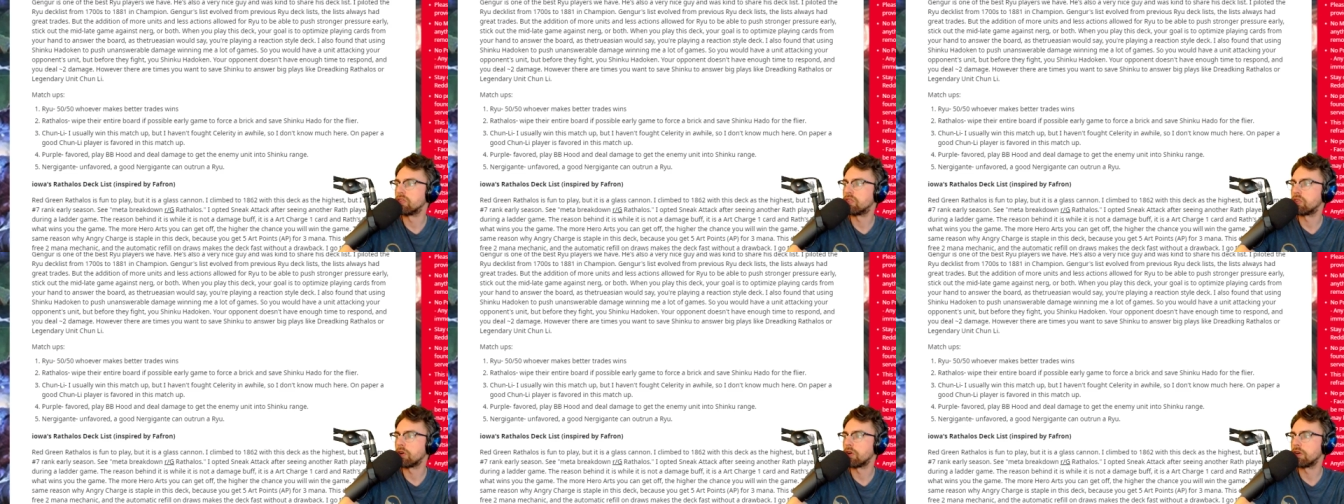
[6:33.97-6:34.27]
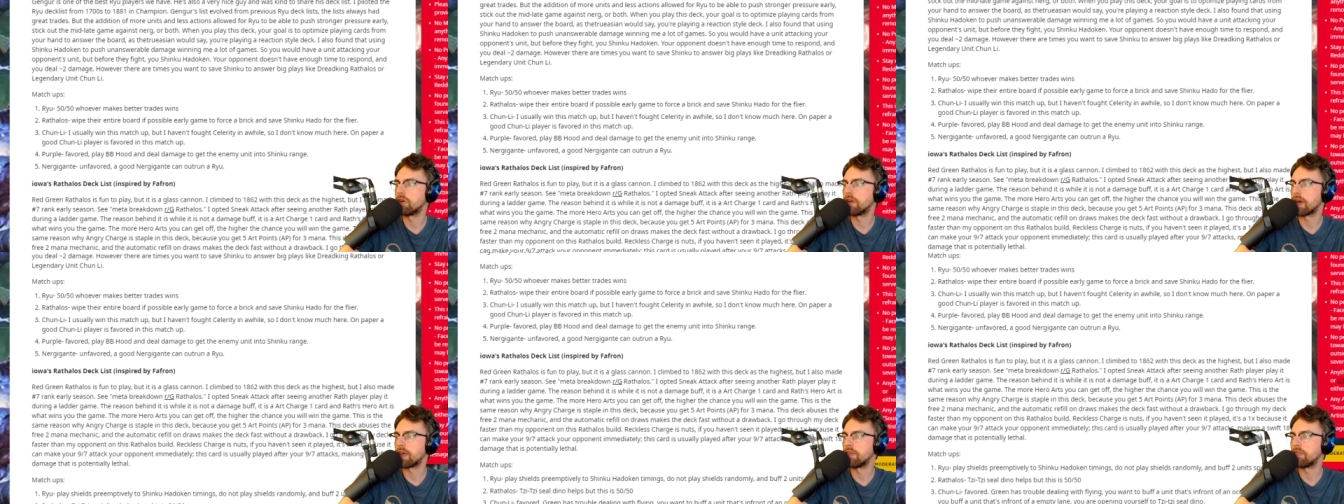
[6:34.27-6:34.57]

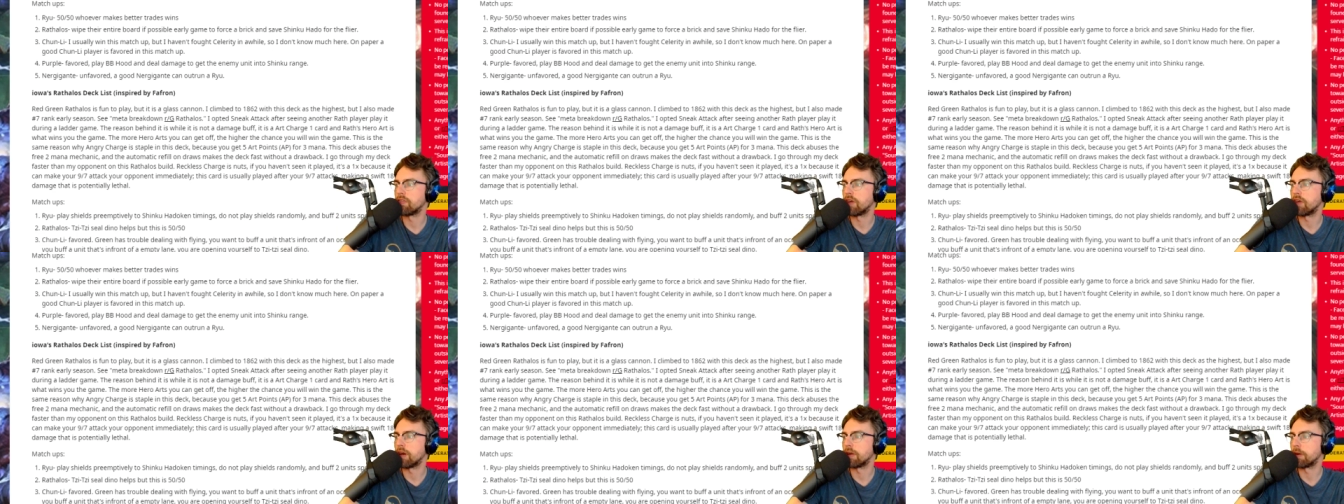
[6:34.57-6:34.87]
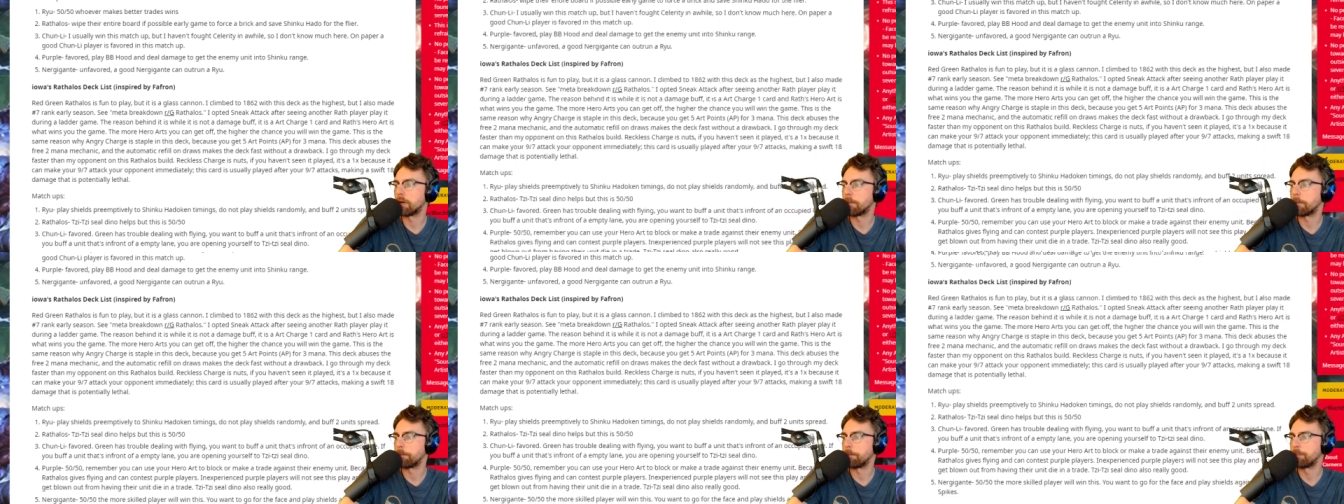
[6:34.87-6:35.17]
third deck he's got
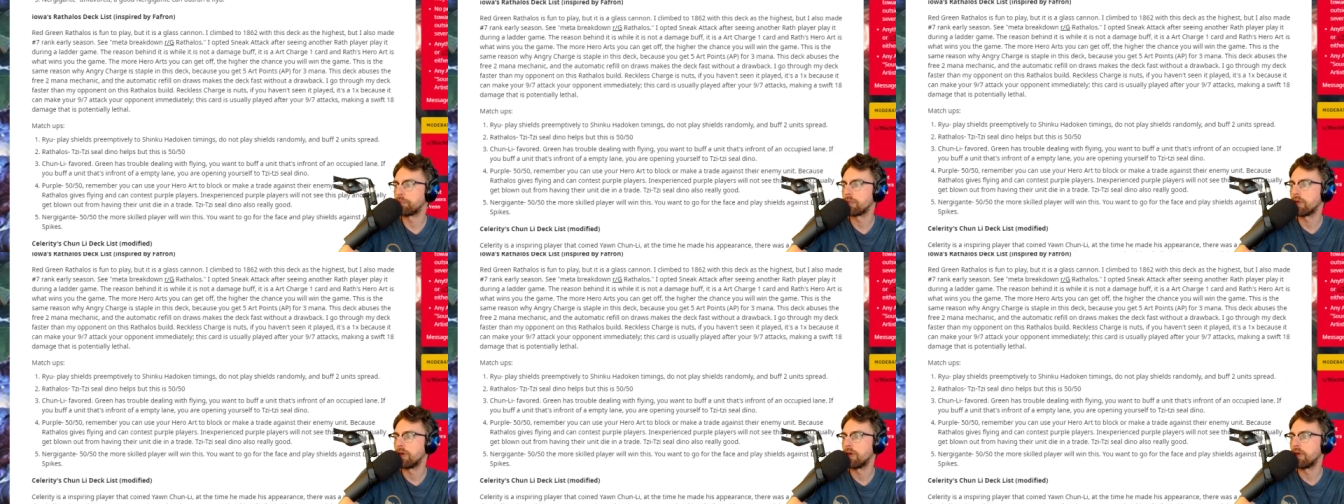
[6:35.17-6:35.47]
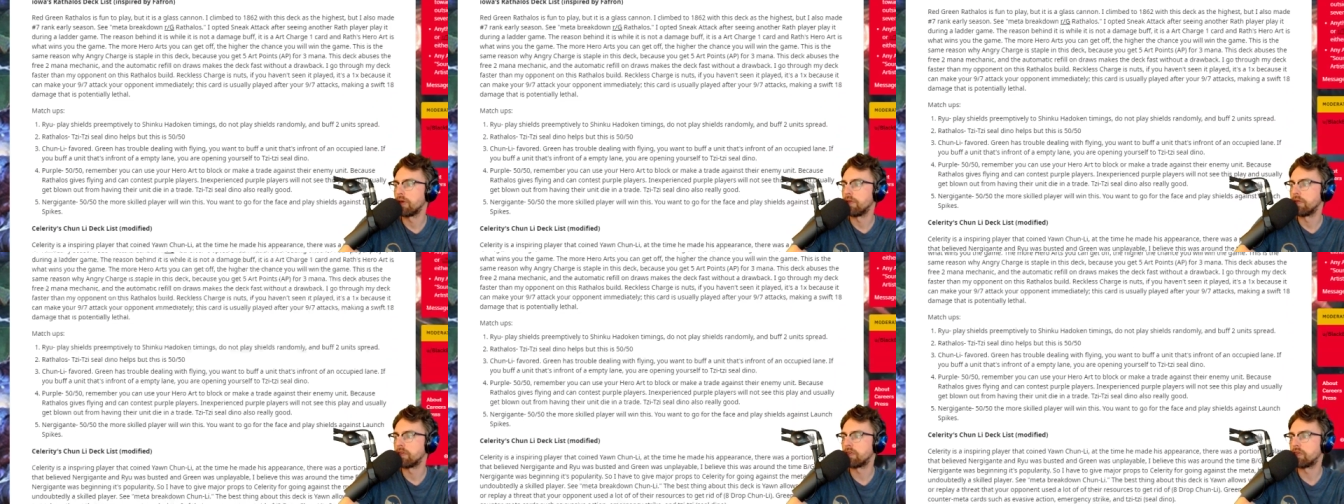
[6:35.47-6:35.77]
here.
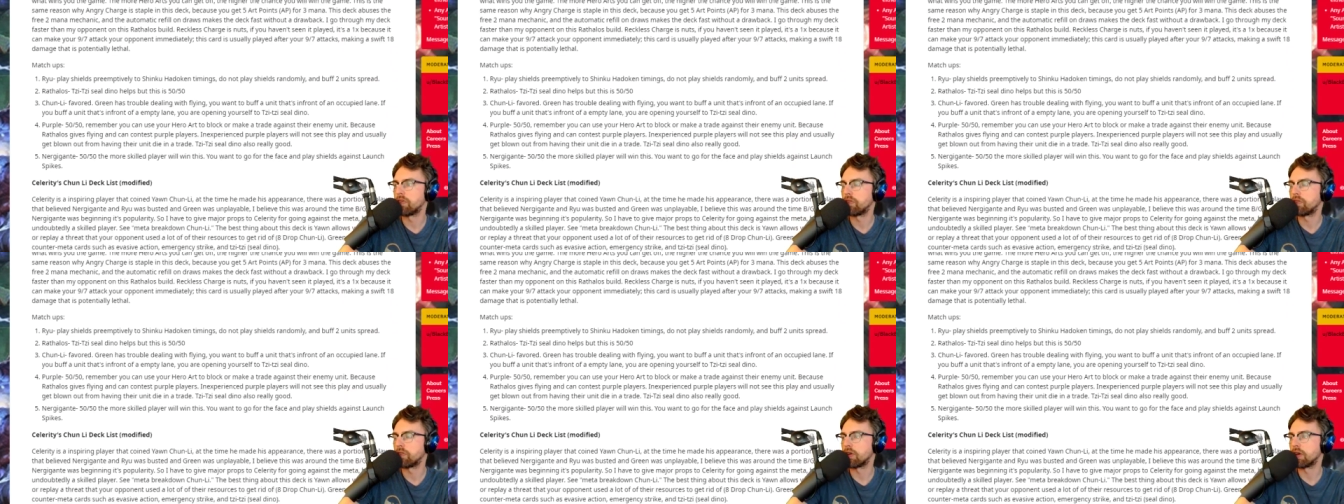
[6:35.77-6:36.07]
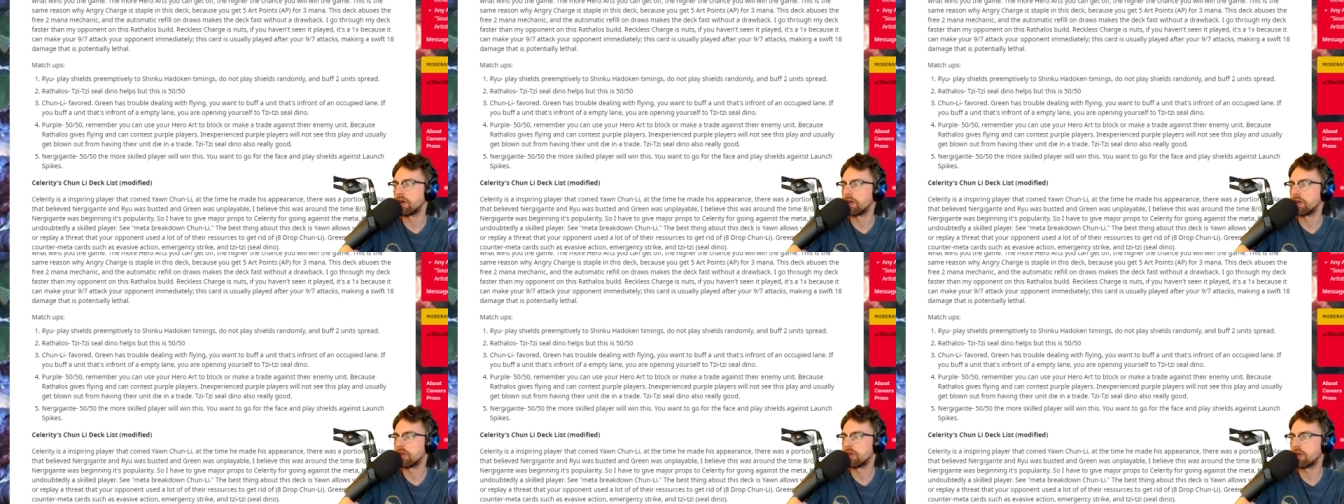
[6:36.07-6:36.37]
This is
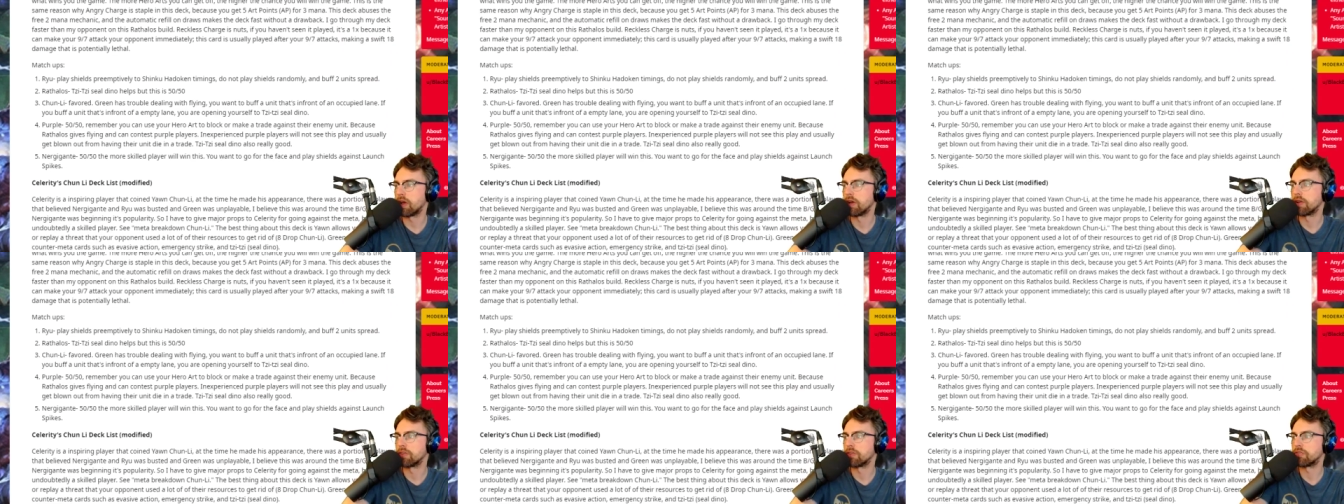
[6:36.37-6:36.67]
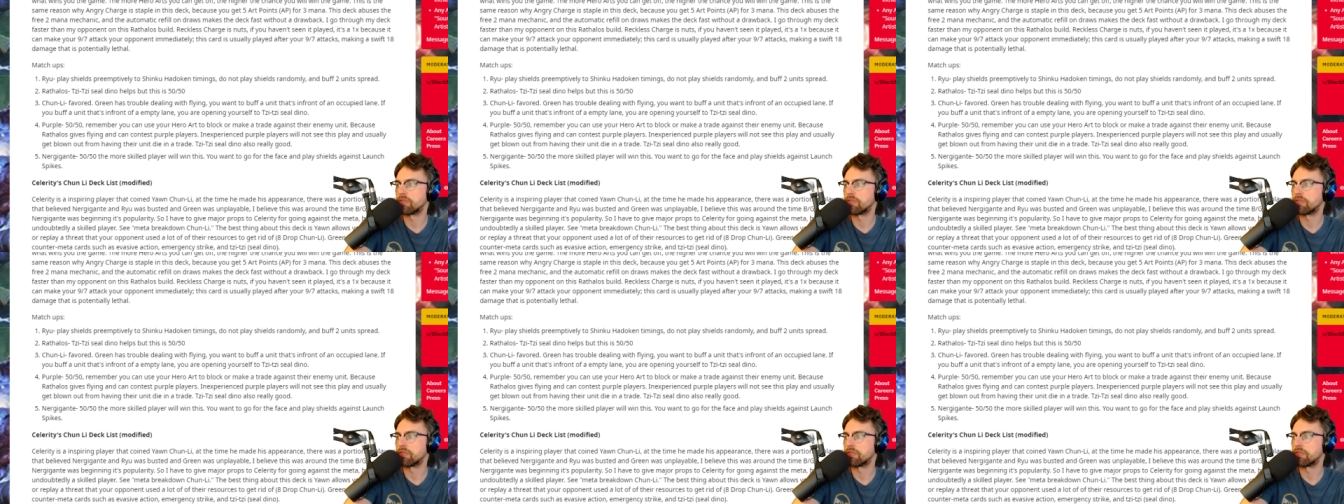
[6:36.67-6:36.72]
a